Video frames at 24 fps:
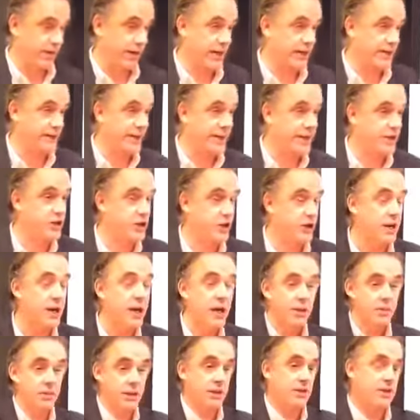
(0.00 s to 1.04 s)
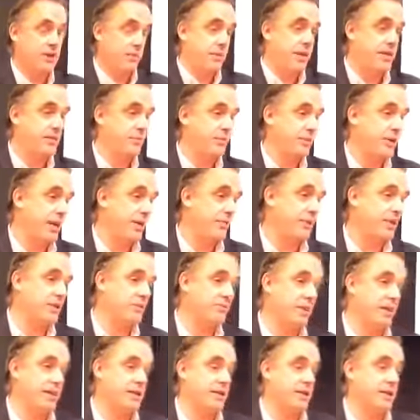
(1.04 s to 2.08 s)
realization, because the
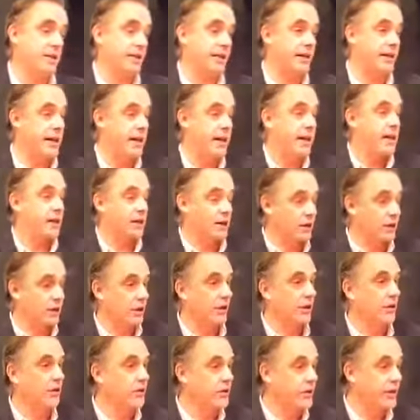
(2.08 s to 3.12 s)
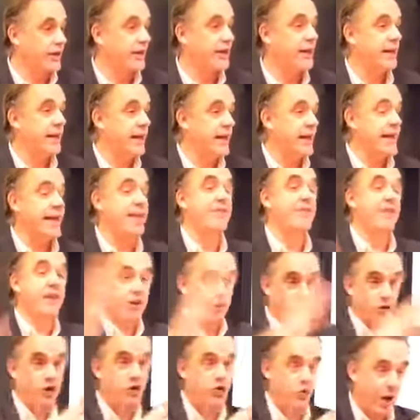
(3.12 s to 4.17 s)
Mesopotamians basically concluded in
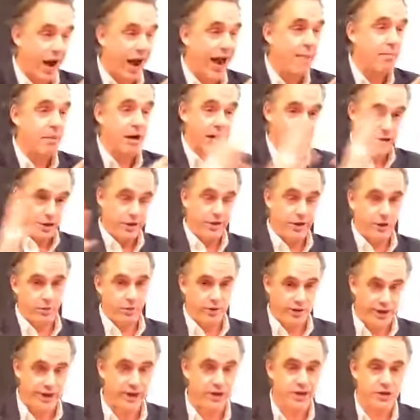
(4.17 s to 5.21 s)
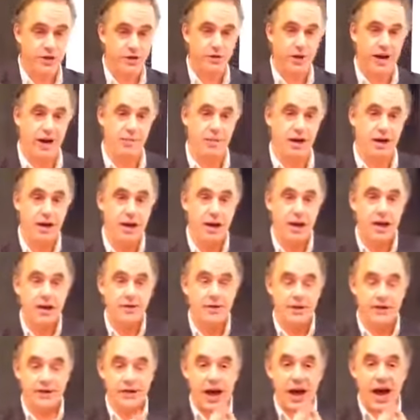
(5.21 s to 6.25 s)
their drama, their religious drama,
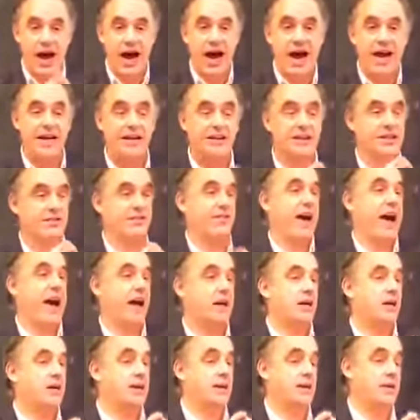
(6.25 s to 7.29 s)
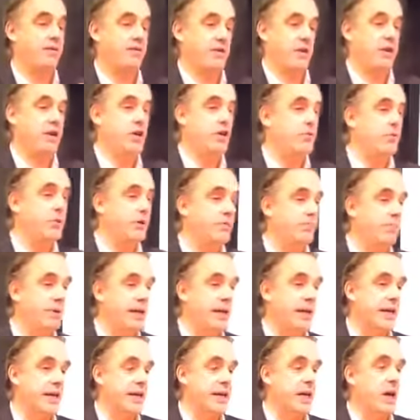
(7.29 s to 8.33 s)
that the highest faculty of the human
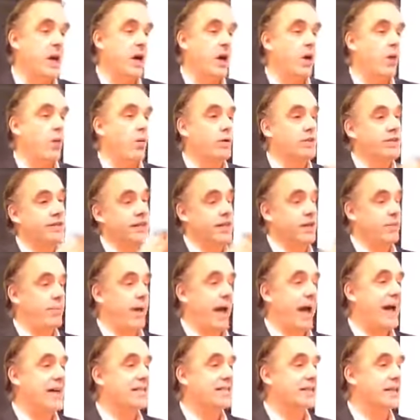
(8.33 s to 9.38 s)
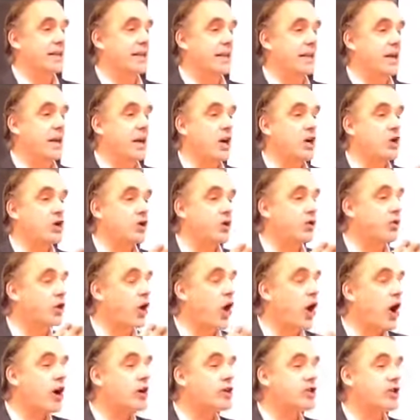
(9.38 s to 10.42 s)
being was the capacity to
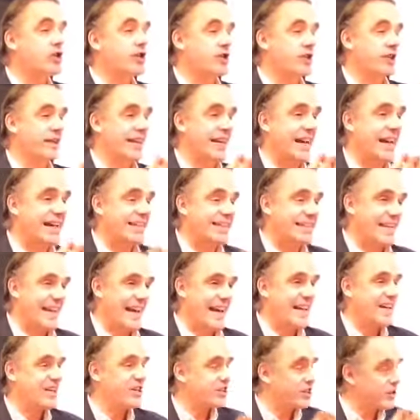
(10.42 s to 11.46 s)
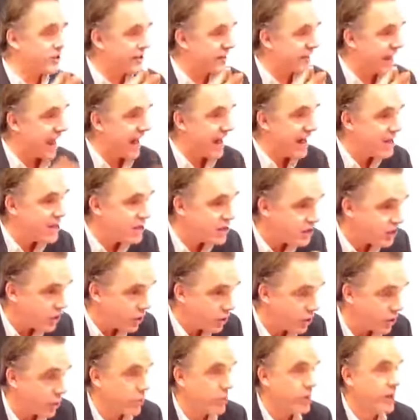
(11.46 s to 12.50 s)
consciously attend to the
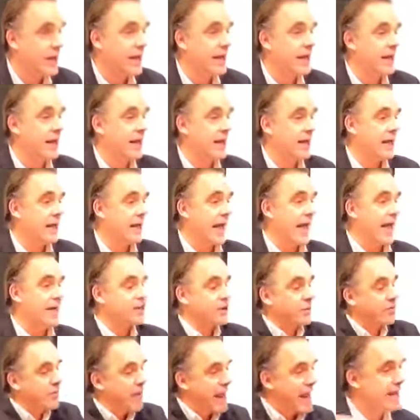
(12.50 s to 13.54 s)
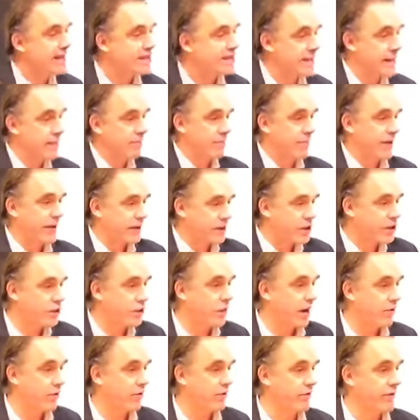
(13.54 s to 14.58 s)
unknown and to make something
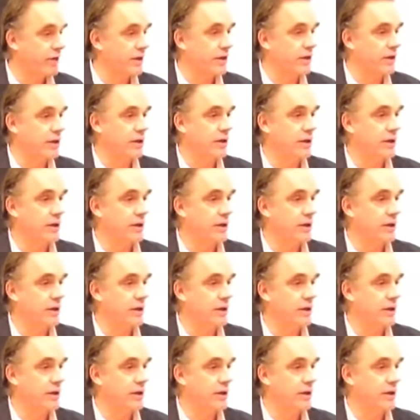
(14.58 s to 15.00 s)
new out of it.